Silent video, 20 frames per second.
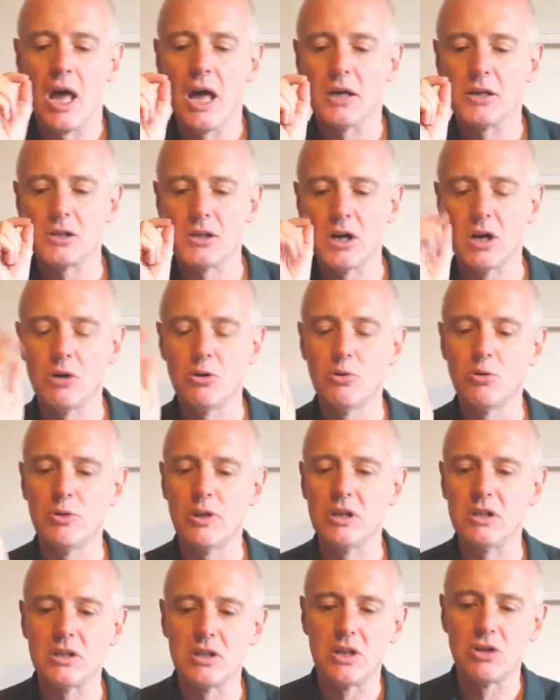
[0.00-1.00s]
So
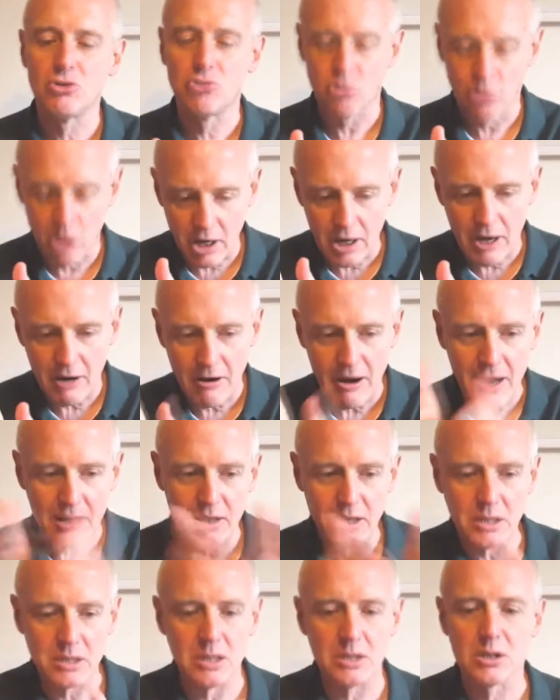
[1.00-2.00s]
this is the drier
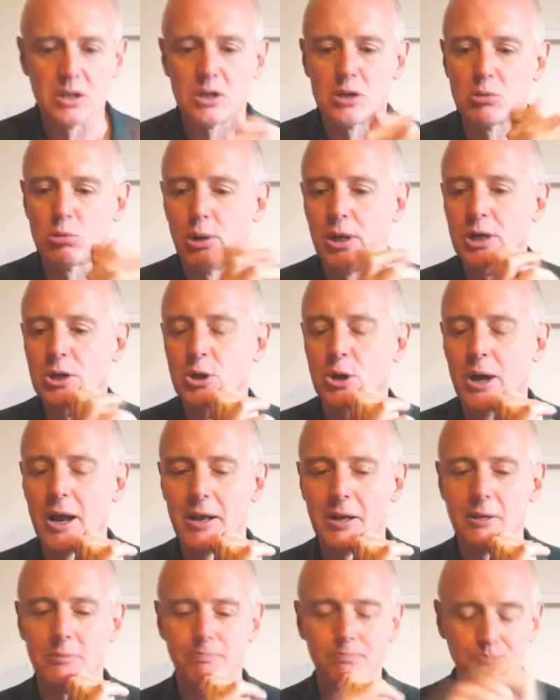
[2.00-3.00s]
end, this is the sweeter
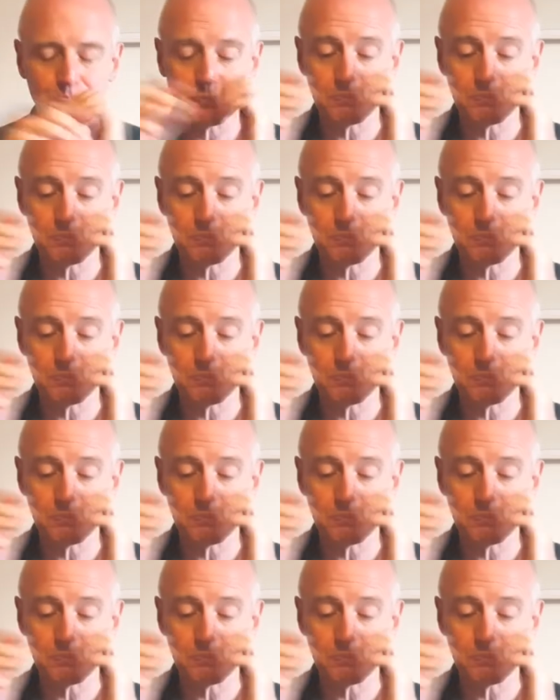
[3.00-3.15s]
end,